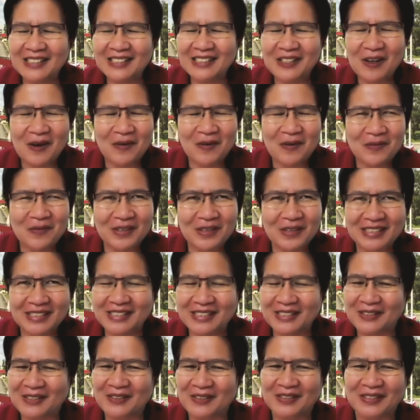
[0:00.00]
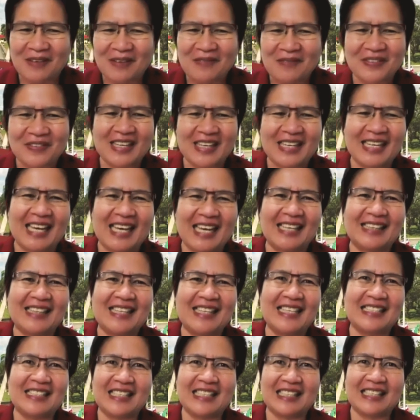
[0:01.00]
No, let's do something like
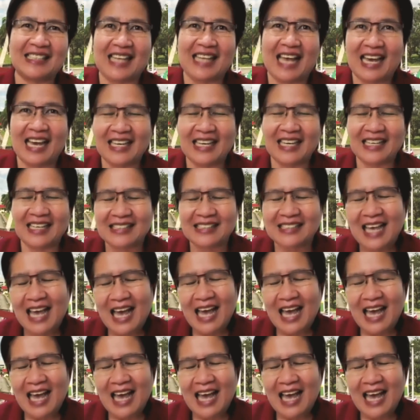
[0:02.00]
this at IAS.